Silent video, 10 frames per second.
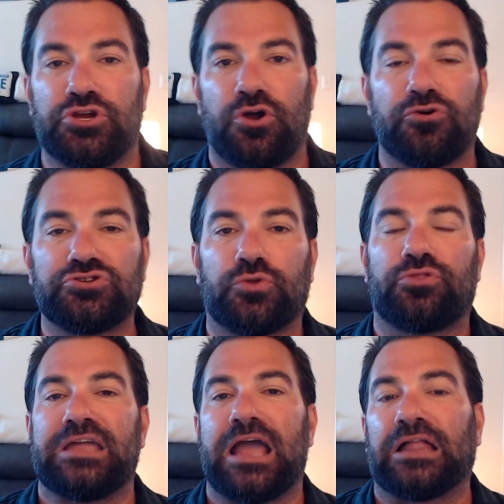Those are
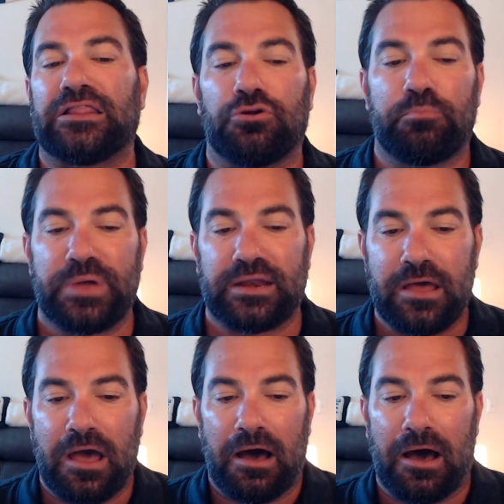a little bit
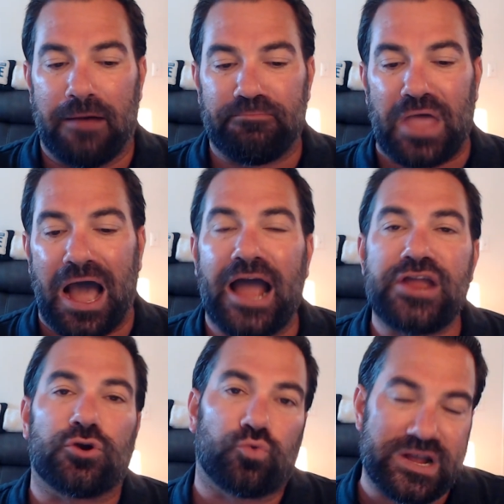
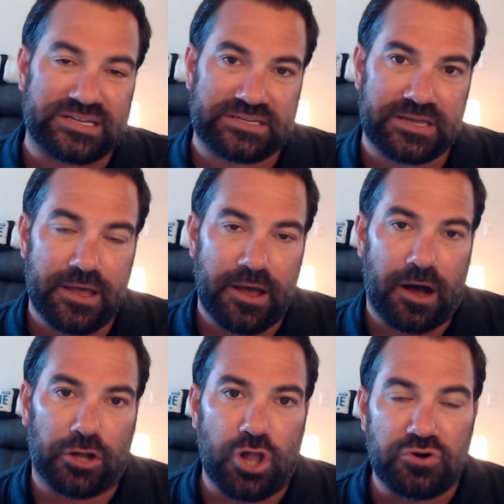higher risk
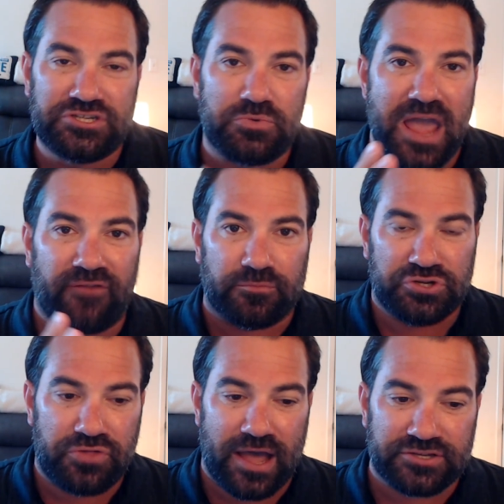loans that we had from
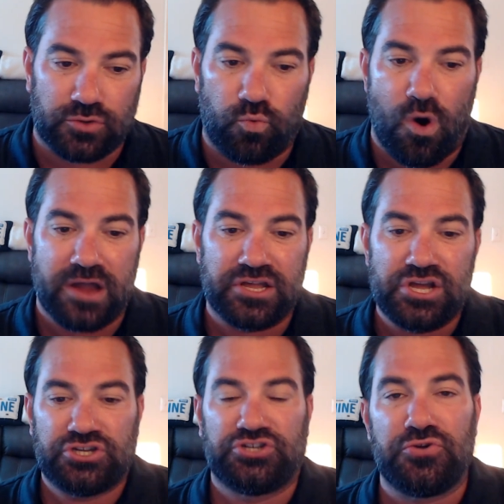2001
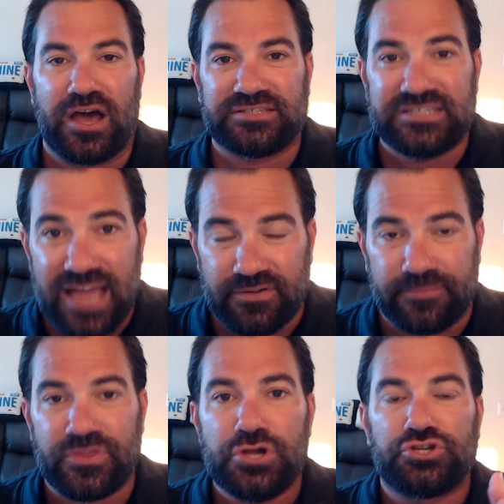to
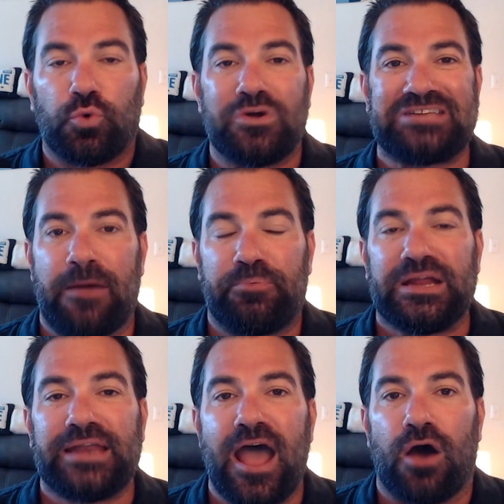2007. So what's
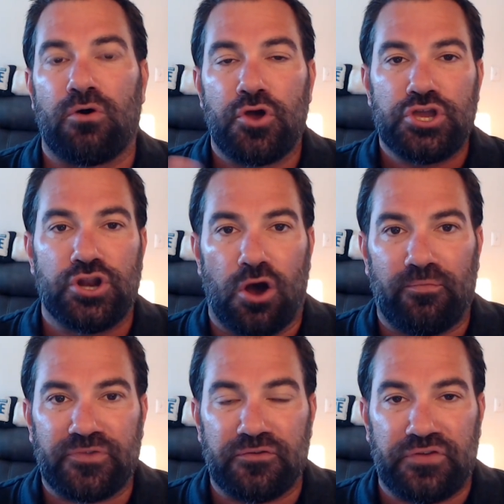happening now?
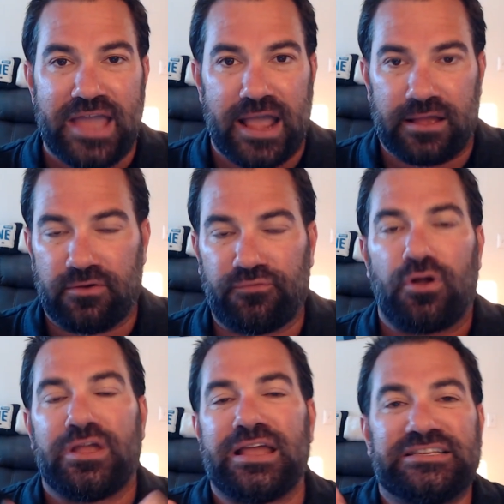VA,
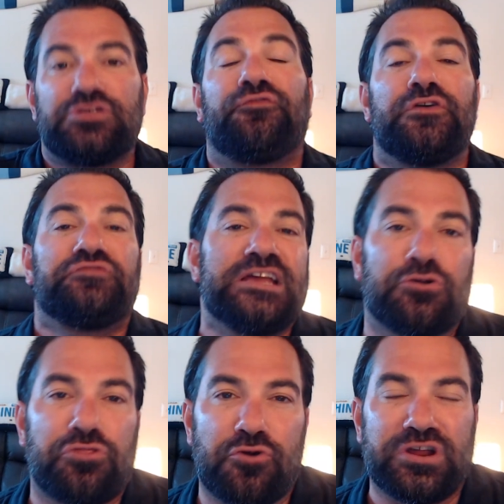it's either 15
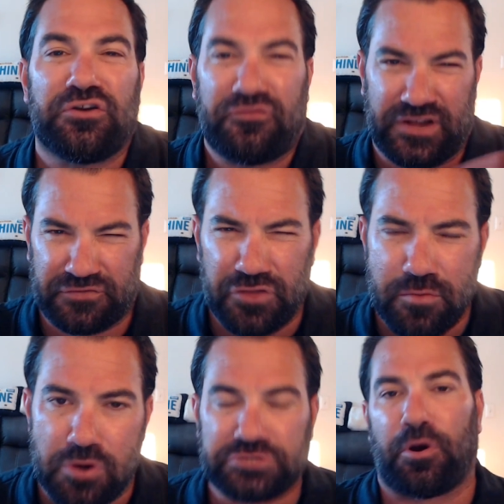or 30-year fixed for the
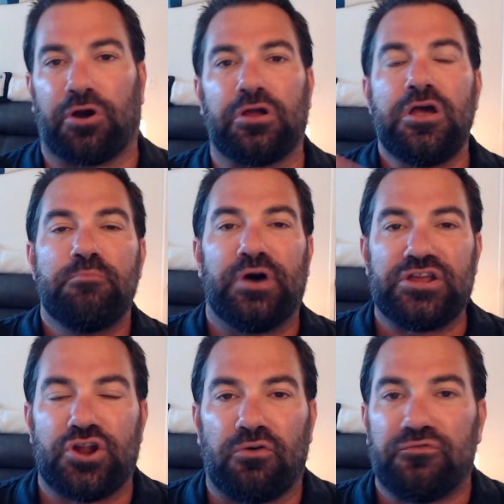most part, but
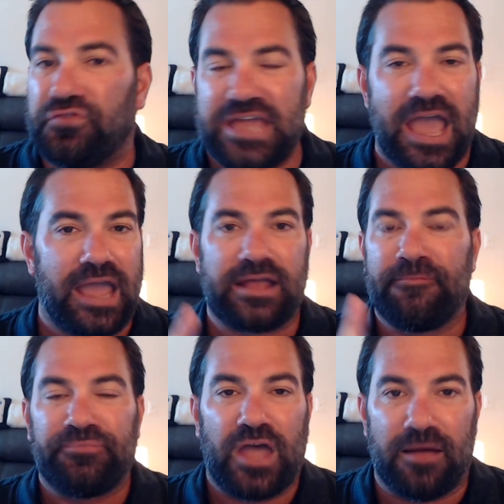VA,
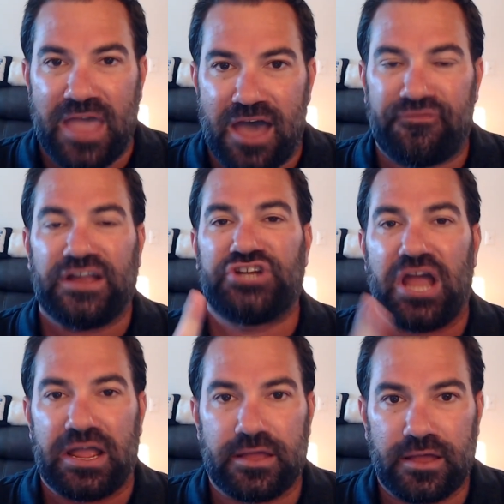
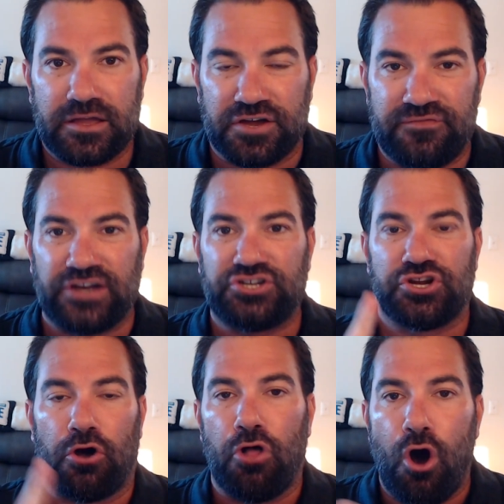FHA,
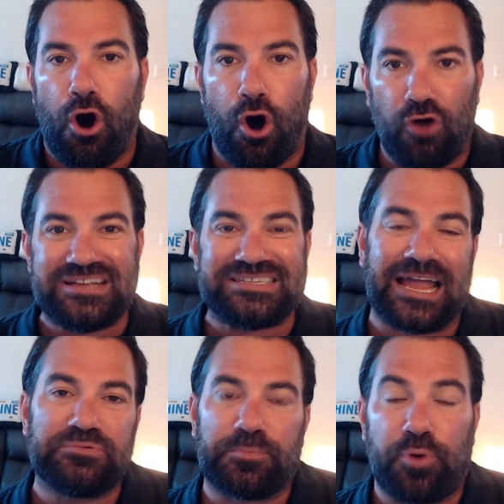conventional, all these
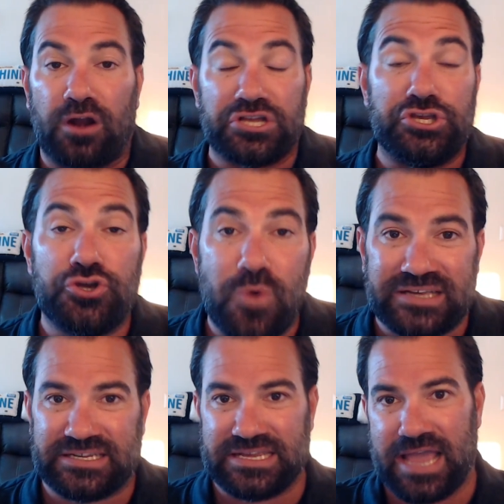types of product,
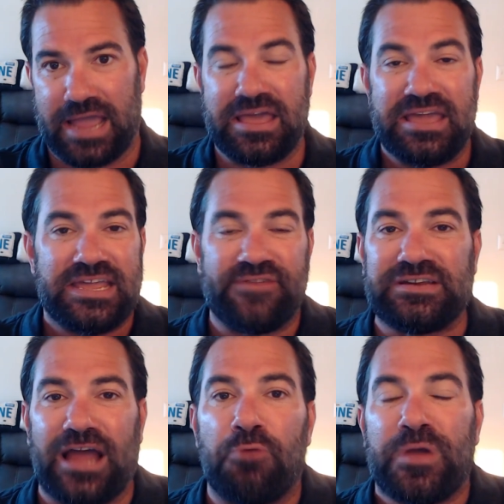USDA, even
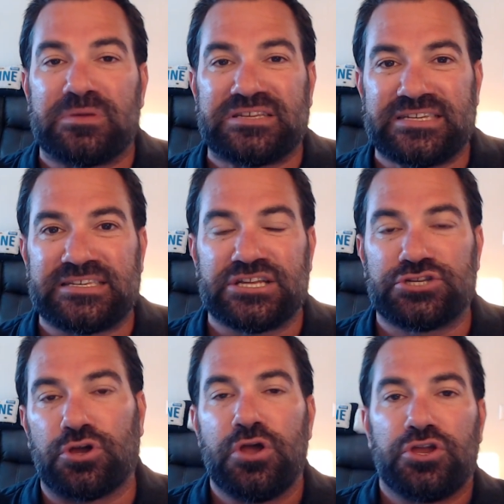down payment
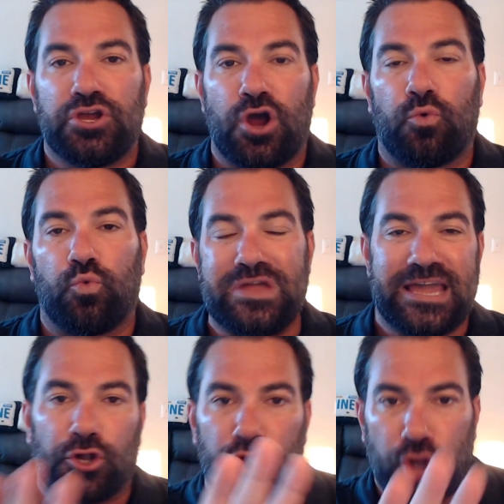assistance, we
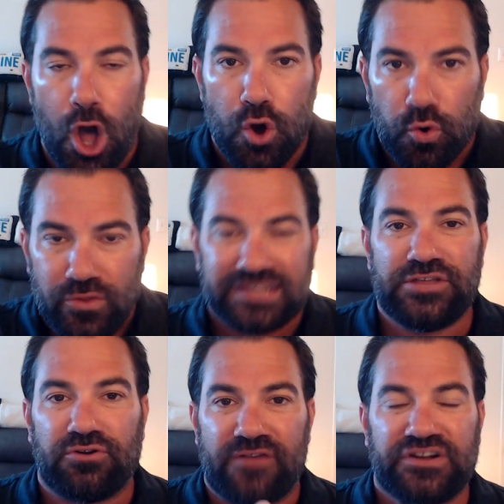get a loan that's
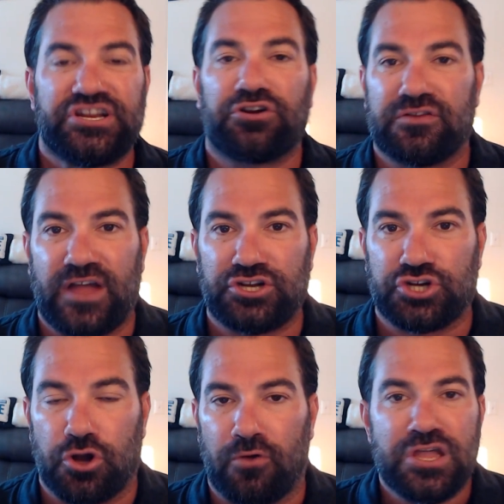either FHA or
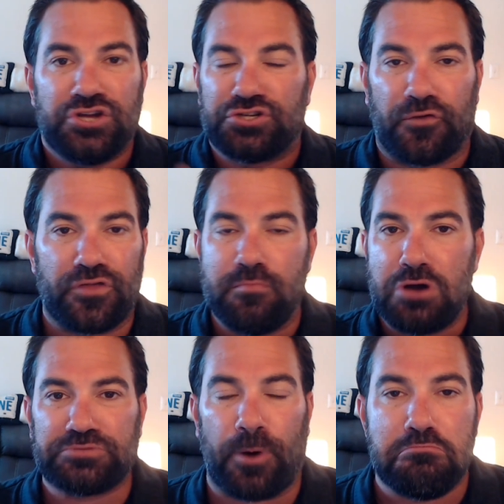conventional. So for the
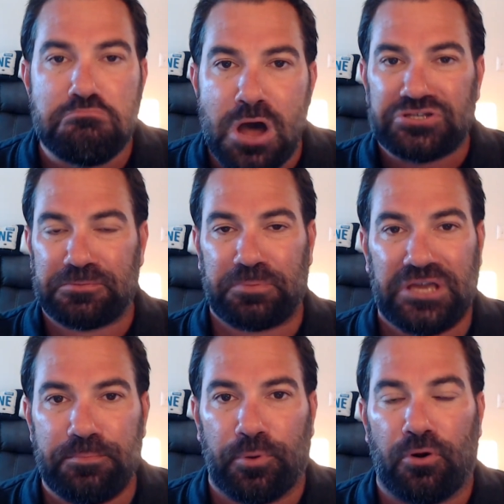most part, most
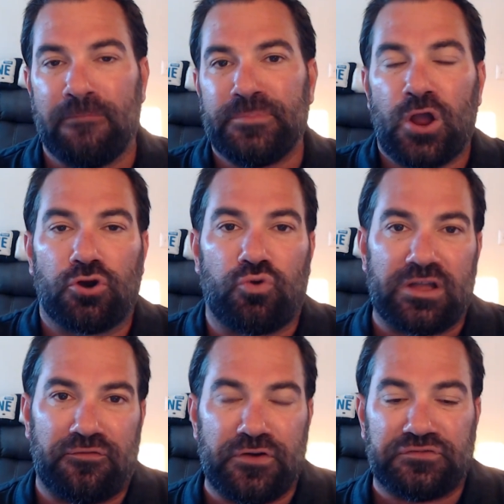people are
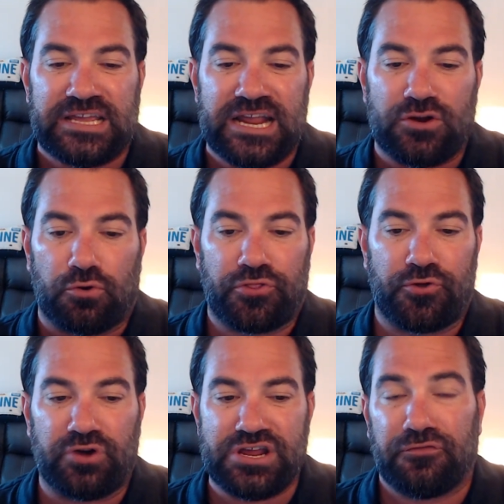going 15 or
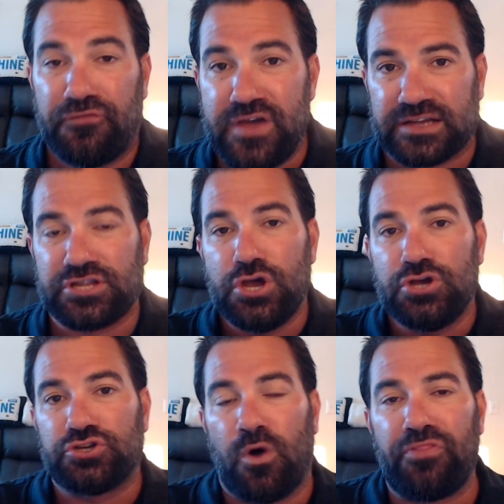30-year fixed.
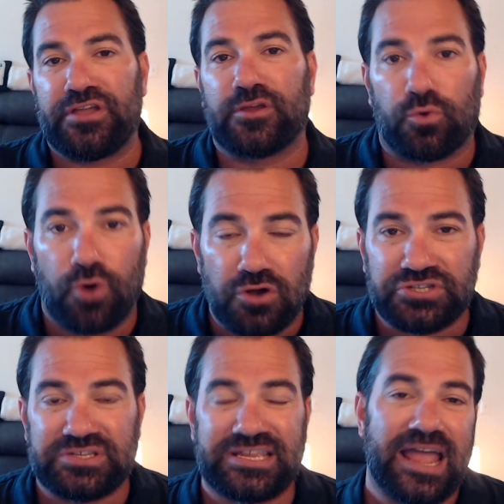So one thing that we're
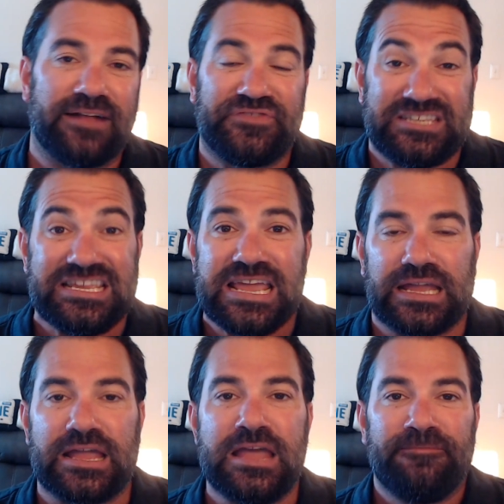also
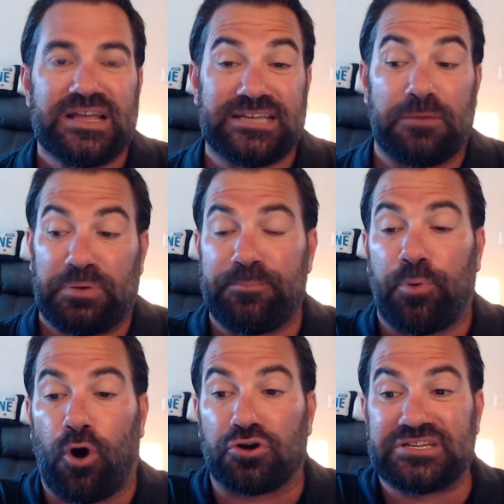seeing is that
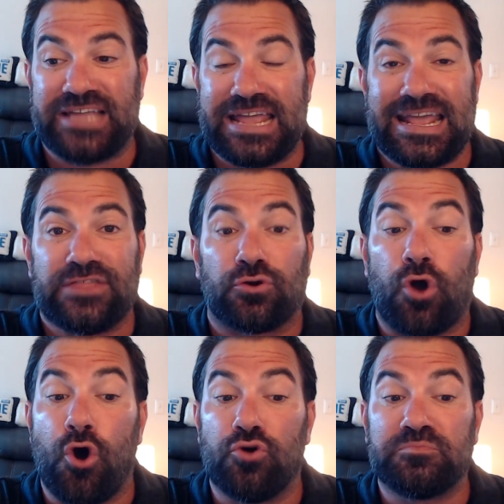people are staying in their
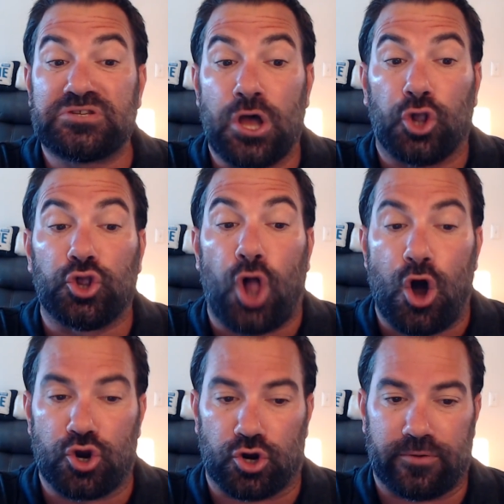homes
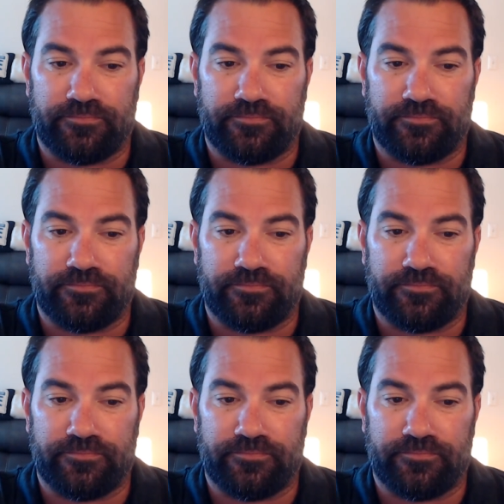longer.